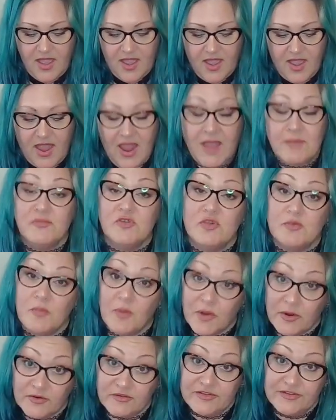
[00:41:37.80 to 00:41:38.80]
I'm
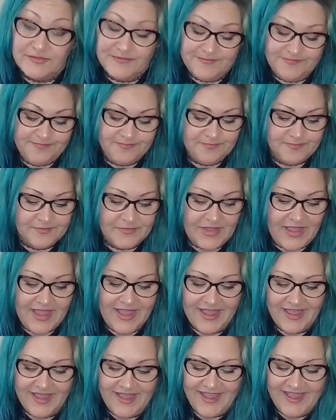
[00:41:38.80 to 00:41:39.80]
smart.
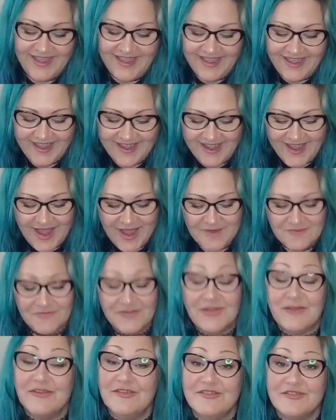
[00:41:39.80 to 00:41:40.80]
I'm
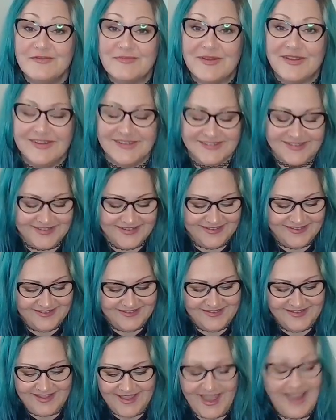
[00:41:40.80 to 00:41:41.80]
very smart.
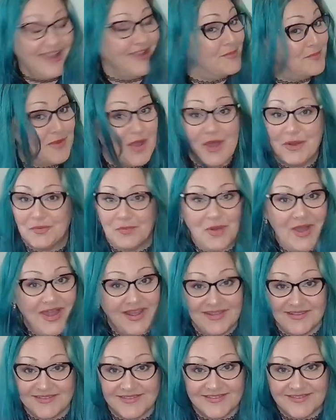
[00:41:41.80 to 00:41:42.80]
I am not
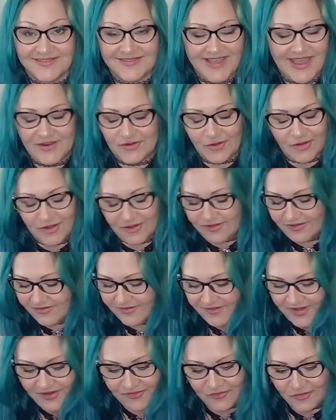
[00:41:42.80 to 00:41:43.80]
wise at all,
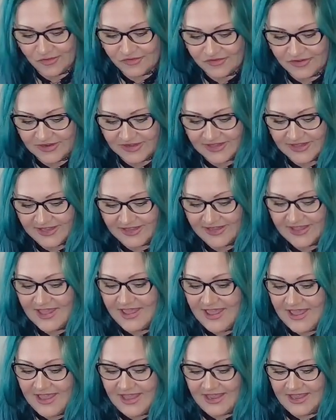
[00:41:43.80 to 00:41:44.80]
unfortunately,
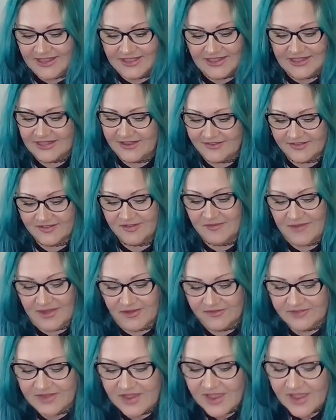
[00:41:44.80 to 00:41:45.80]
in the least
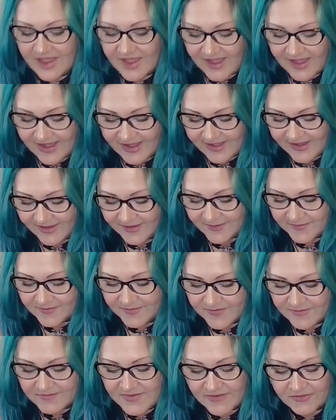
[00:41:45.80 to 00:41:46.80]
amount.
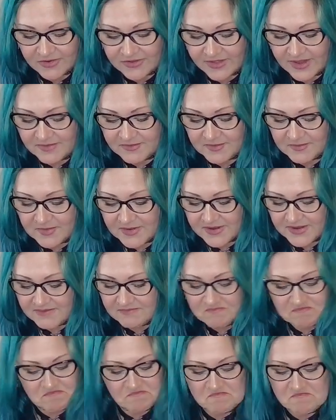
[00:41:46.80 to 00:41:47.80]
Never claimed to be,
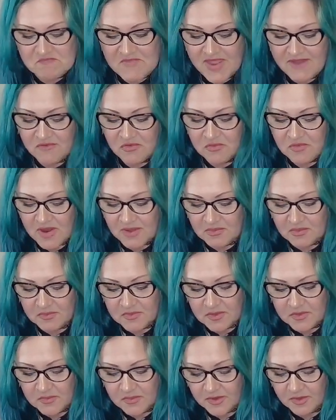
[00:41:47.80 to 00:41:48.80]
never
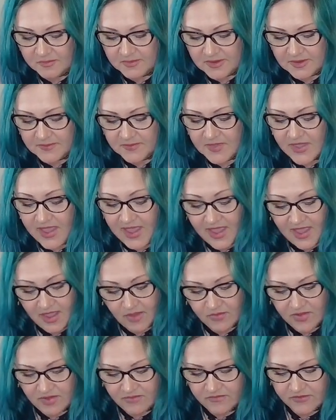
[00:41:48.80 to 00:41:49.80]
probably will be.
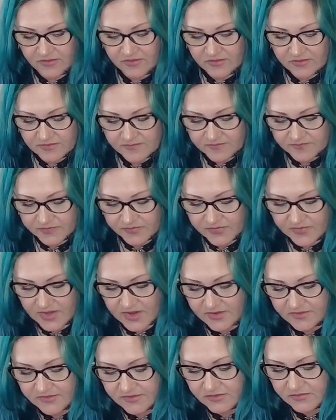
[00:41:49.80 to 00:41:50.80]
However, I
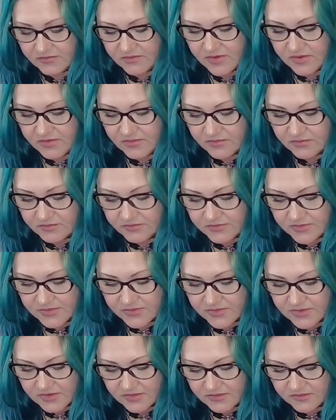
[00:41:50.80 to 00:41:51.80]
do know that
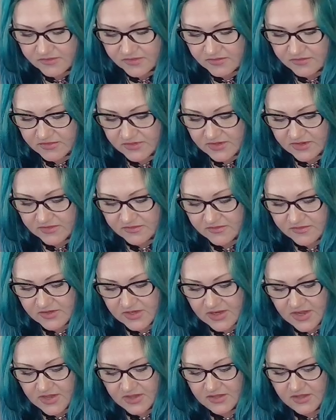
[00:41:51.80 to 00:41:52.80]
there are certain things that
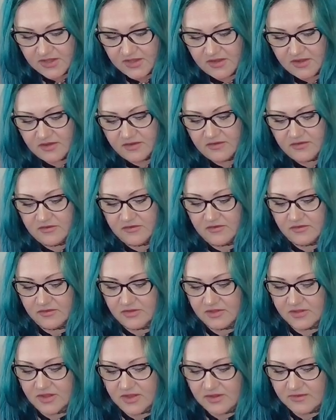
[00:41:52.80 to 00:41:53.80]
I can do
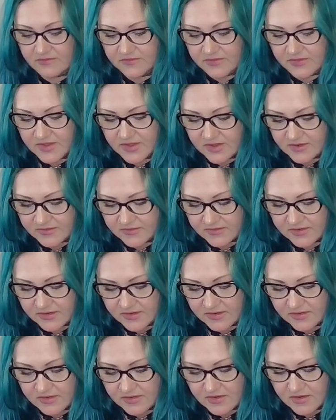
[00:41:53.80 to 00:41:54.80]
in life that,
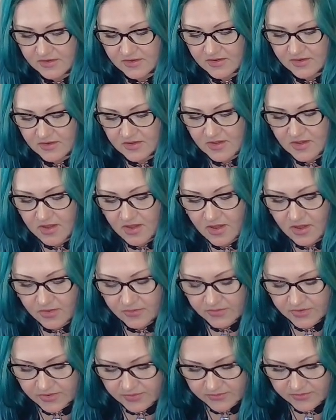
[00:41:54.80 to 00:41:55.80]
oh
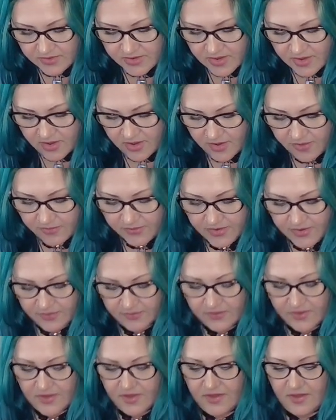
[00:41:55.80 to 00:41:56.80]
no, oh
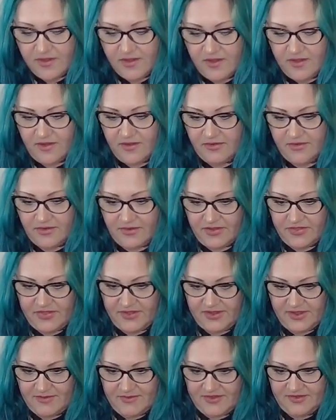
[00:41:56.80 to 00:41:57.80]
no, oh no, I
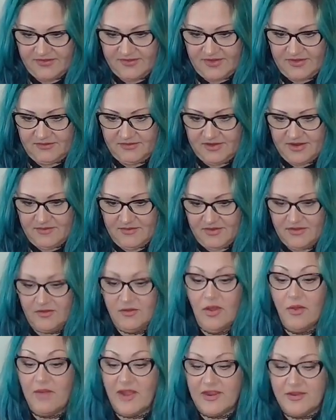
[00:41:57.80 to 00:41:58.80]
think I messed up. Did I mess?
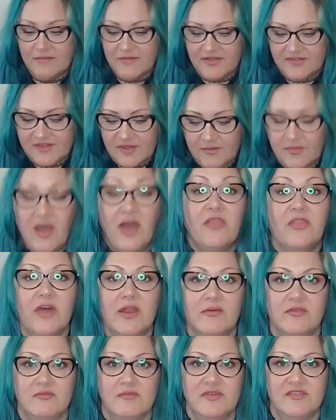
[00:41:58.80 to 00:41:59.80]
No, I didn't mess up. I thought I
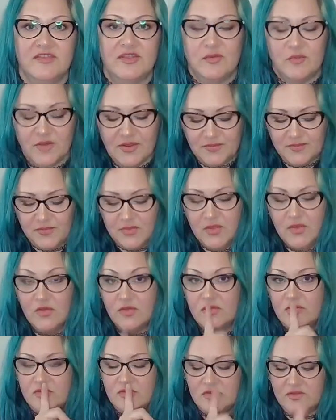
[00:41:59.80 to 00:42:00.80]
was missing one.
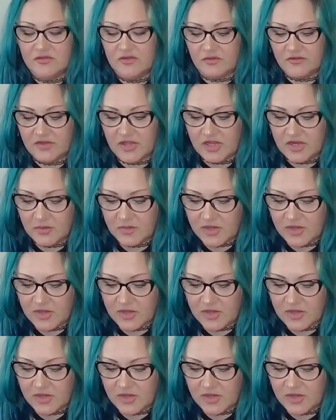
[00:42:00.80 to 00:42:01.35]
Shh, don't tell anybody.